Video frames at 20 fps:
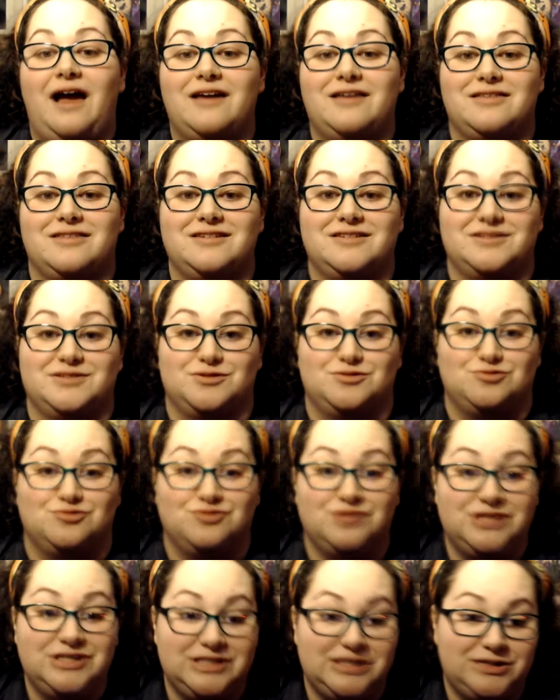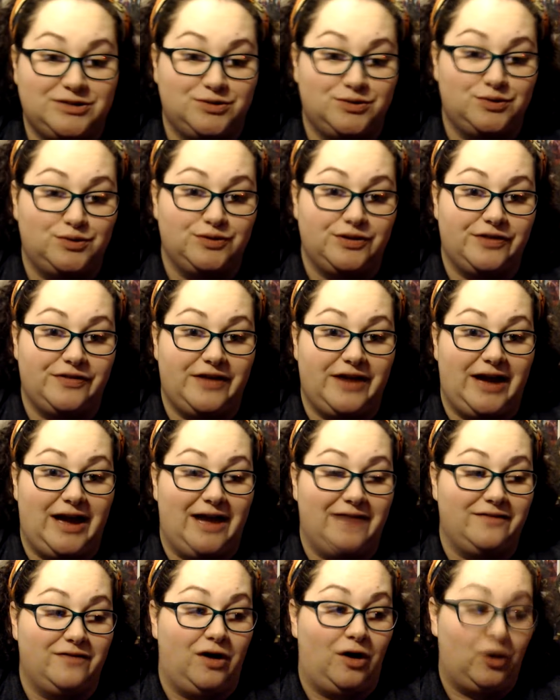I think, is really cool that they
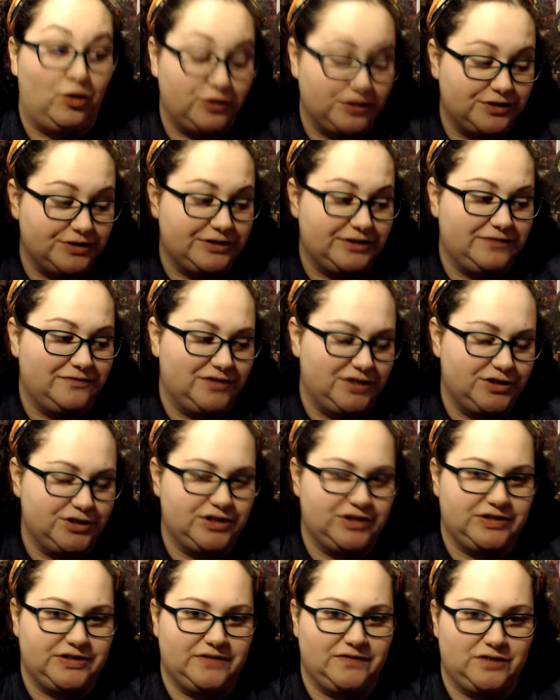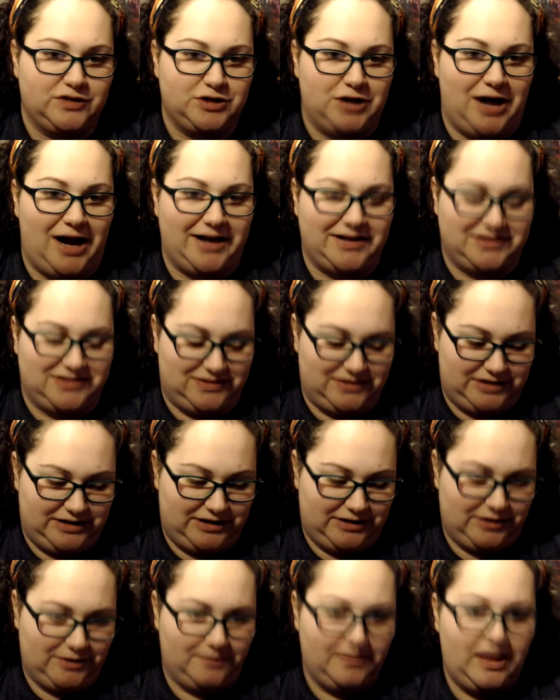have alternate versions of the tracks on
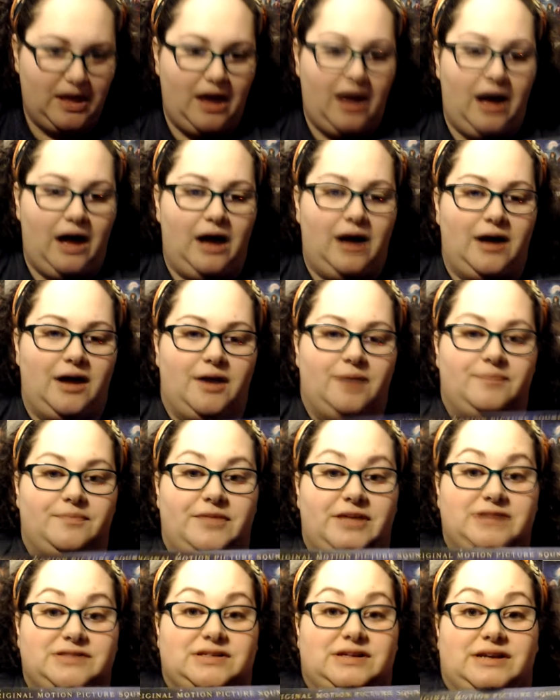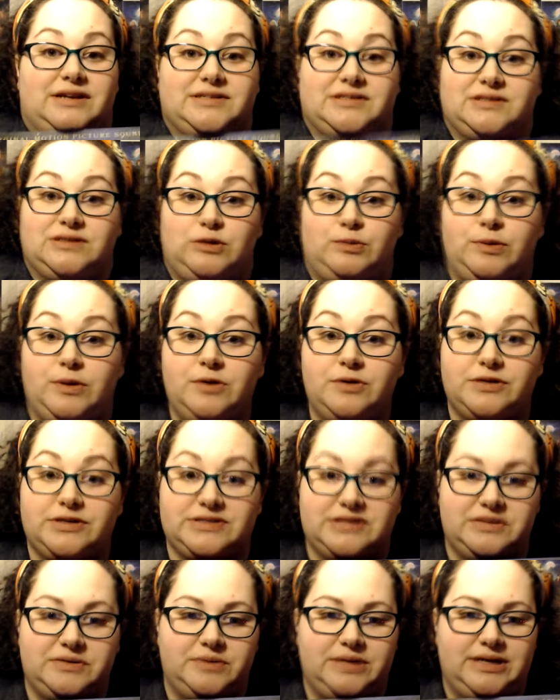here. That's a nice little bonus
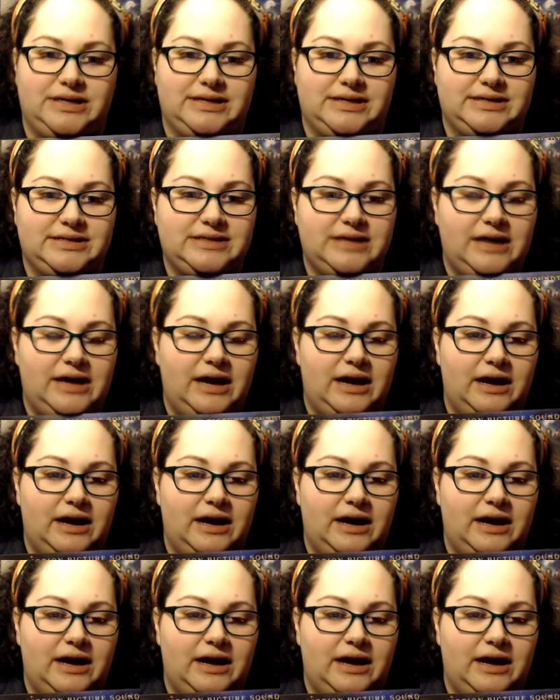that we get,